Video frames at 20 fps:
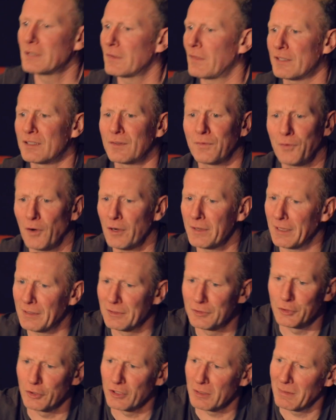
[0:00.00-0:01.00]
to this
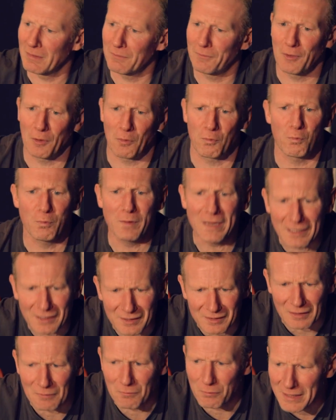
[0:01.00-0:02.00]
fucking tournament for
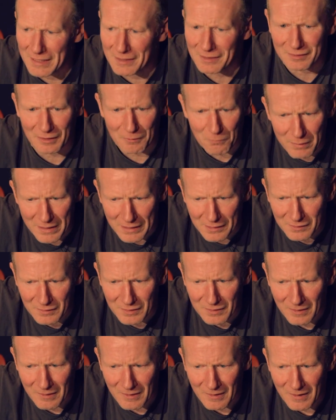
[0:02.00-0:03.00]
weeks and weeks and
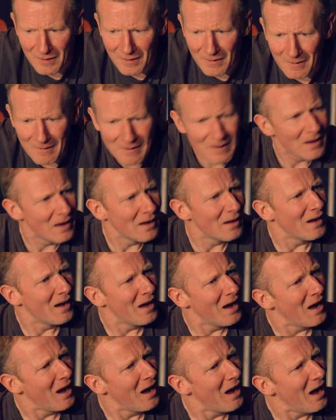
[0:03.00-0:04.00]
weeks.
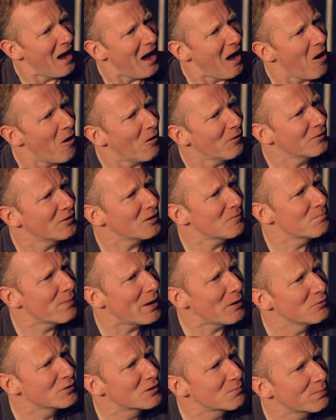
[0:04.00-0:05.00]

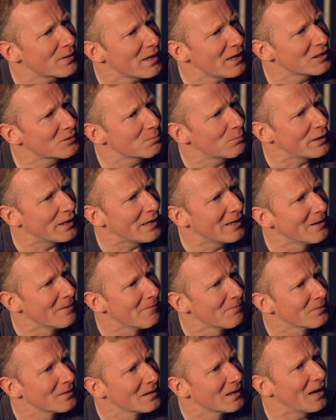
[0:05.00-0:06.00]
£100 prize money
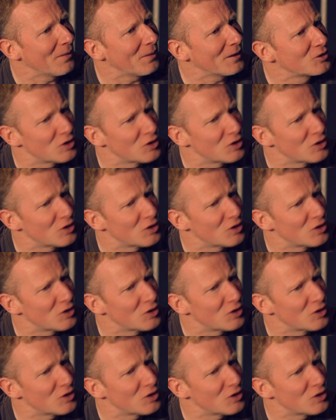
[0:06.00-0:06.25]
and the